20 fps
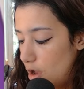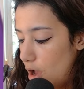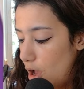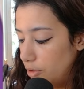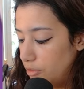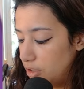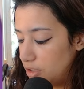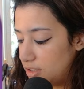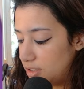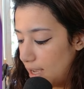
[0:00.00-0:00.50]

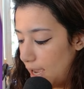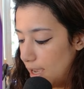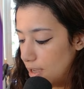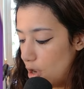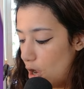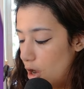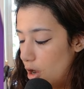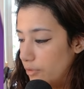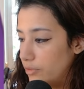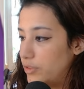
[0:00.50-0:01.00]
underside
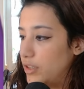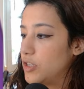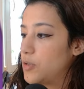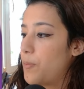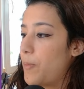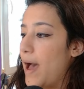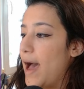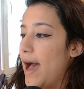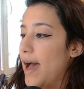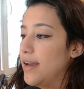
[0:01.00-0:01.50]
of this
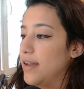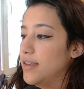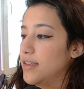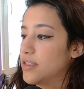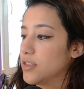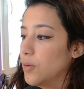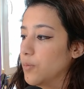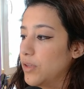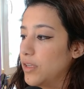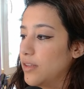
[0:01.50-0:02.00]
pad is
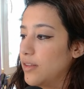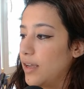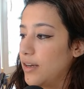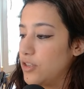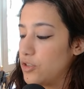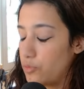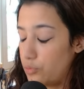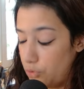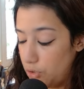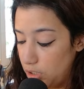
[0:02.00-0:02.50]
something that
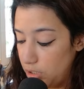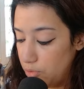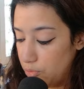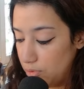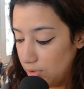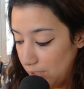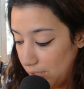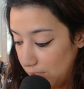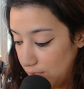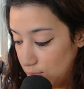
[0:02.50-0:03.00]
is really,
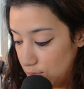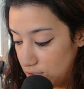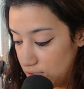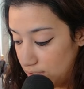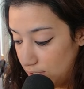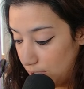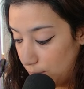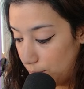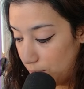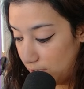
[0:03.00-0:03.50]
really
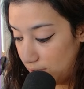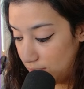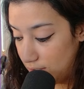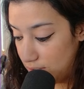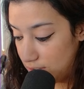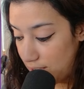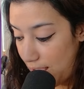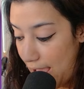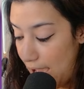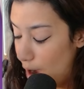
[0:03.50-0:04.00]
interesting,
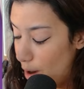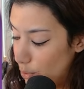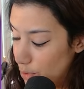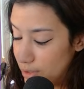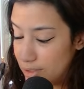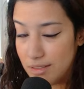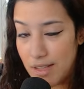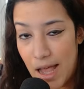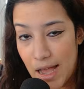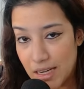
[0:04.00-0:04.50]
because I was not